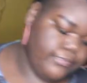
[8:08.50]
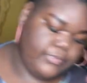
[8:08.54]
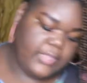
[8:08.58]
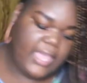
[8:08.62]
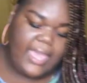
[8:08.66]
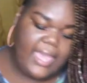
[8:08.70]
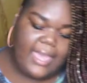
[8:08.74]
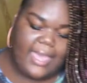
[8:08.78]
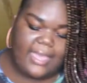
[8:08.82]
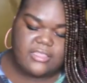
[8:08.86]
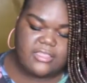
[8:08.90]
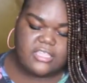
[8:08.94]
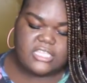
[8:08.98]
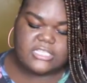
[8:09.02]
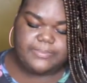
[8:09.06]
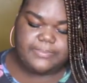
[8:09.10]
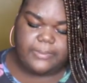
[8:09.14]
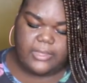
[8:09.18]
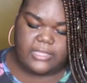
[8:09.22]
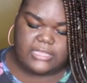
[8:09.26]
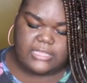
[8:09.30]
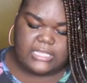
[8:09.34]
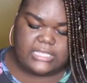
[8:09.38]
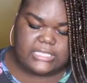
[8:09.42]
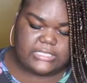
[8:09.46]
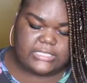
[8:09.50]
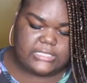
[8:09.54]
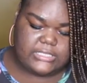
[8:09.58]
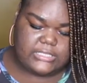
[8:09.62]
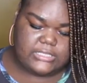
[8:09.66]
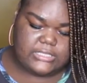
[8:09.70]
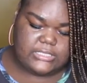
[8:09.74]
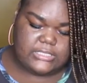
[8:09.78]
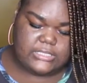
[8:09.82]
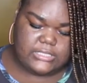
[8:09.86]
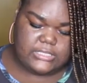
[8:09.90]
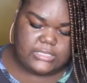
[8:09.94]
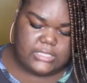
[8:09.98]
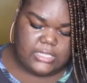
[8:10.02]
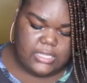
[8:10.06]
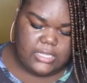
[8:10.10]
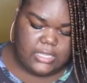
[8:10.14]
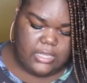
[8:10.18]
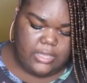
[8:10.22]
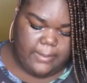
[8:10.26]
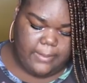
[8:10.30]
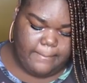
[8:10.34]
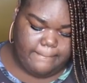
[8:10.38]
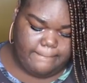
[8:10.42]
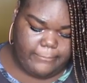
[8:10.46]
yeah, I just bought this
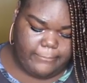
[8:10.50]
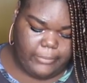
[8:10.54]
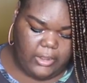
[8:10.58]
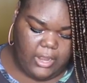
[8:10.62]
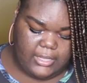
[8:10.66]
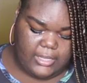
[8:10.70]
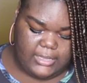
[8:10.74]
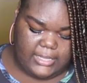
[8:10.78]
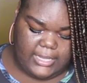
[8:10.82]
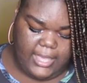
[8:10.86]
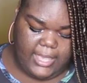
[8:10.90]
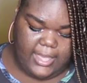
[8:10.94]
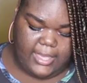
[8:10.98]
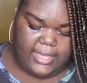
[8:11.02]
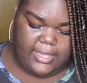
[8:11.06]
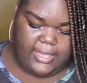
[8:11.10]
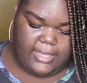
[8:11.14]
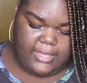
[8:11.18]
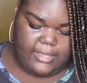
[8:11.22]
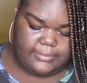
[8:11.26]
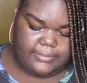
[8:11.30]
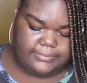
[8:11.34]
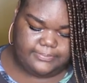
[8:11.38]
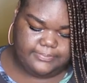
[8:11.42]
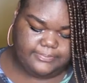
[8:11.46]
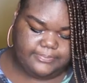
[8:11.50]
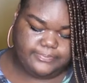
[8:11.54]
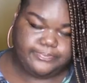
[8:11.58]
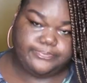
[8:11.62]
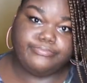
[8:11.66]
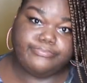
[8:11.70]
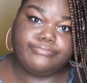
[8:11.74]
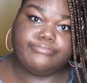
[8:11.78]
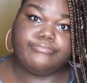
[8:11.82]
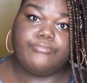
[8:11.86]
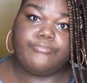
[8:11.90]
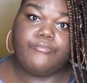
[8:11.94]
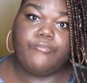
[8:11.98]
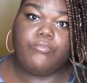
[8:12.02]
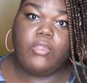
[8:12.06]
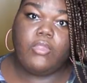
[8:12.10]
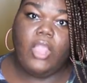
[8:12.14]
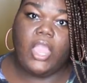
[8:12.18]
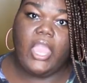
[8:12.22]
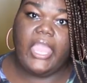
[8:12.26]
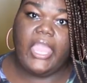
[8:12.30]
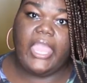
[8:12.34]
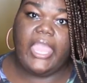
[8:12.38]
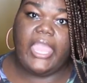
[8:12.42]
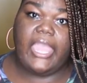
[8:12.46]
bralette
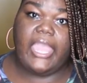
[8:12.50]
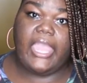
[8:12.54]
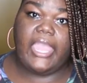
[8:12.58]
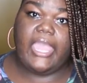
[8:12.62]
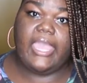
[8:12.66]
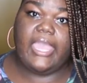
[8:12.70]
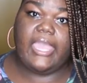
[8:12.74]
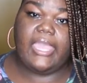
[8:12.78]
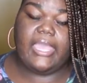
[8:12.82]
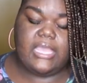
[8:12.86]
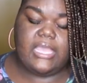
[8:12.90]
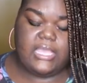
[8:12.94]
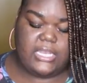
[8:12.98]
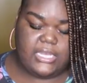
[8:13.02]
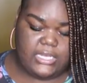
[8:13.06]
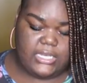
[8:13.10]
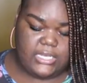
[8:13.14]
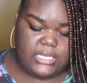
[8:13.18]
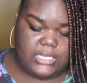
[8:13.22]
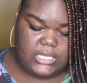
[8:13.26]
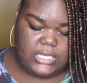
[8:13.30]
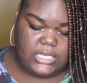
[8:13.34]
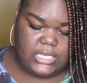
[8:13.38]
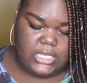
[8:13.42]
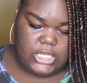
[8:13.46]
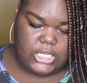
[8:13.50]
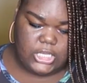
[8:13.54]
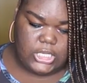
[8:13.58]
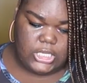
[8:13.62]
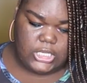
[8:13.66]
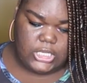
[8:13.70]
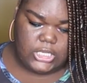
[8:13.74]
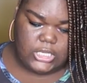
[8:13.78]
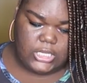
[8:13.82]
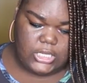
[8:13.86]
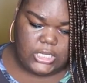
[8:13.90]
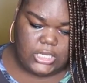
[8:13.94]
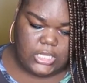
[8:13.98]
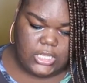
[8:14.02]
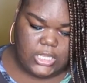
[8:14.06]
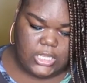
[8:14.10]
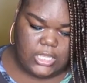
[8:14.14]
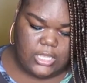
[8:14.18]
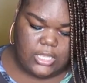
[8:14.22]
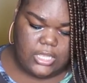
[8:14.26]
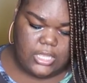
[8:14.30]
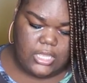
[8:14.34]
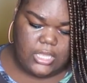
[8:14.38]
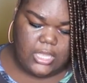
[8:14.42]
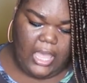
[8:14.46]
and
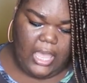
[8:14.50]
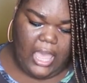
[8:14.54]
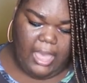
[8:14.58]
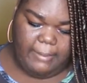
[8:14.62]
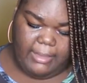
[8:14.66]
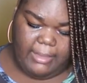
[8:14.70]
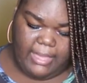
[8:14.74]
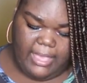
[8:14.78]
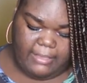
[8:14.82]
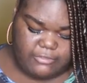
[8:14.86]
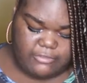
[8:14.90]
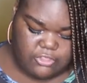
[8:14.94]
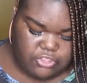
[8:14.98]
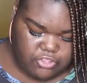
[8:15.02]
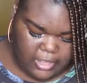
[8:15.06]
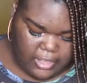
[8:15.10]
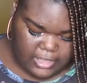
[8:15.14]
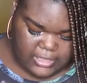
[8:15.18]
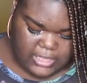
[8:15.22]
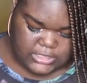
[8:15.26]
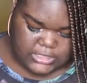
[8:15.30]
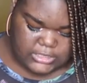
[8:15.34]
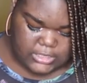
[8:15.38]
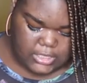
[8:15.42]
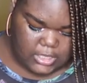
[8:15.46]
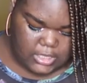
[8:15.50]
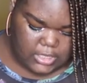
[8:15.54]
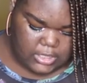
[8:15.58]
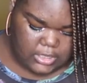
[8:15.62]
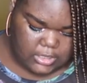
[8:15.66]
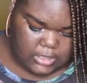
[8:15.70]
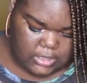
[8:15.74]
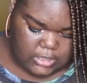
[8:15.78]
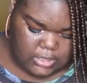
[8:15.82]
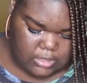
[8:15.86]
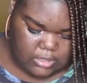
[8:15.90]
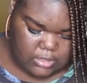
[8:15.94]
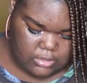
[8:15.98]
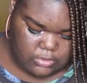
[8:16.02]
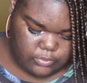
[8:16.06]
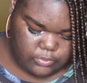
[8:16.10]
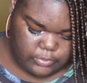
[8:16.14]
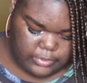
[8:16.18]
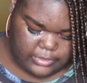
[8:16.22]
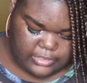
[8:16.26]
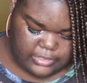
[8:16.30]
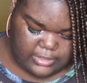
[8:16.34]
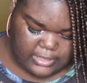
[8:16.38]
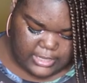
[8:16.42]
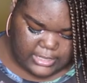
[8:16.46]
I might have to try this on
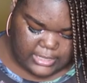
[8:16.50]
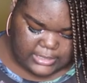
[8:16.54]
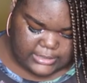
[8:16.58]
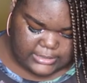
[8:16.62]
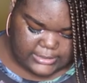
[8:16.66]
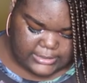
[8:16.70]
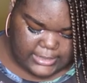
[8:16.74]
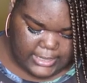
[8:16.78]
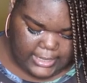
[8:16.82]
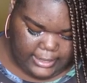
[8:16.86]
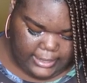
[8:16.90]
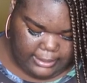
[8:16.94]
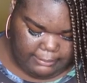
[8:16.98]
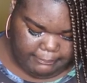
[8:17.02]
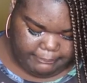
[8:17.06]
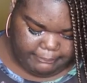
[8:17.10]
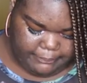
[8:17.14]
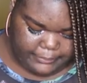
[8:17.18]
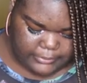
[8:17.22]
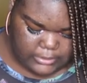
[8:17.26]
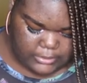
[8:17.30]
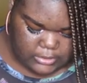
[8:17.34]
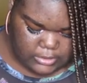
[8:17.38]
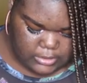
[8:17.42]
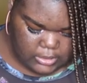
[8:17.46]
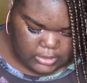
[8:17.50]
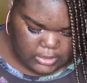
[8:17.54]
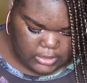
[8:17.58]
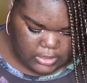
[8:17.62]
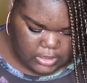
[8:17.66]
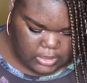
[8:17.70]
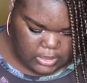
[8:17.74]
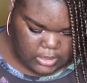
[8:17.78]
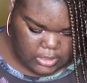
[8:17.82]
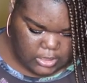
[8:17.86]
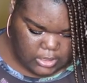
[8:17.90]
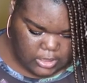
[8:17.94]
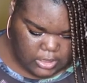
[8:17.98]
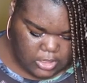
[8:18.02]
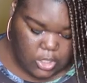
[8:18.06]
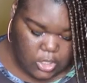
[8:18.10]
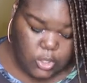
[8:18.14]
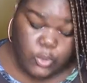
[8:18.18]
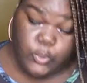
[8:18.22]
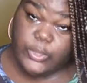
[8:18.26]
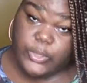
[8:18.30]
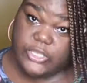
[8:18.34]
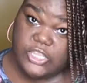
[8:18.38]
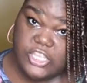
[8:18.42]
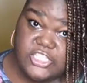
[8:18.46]
with the next top
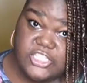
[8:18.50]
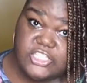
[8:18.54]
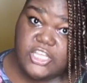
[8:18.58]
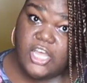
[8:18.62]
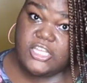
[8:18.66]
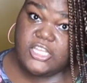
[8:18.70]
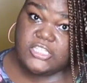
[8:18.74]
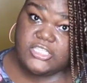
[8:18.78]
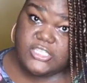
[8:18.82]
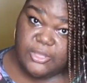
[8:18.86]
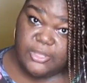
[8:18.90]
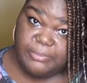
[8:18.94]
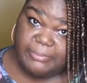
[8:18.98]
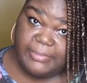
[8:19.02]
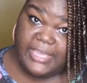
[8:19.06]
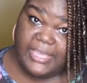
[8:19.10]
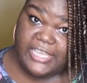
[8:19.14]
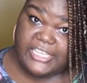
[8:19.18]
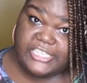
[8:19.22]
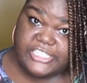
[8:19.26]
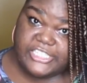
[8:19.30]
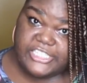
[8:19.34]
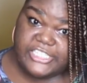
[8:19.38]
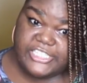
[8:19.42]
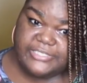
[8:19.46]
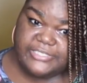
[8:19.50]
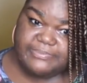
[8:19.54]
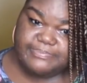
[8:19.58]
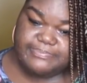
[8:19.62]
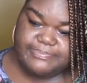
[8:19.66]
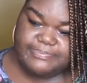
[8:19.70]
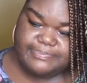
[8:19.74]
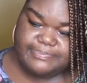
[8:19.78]
which is also mesh.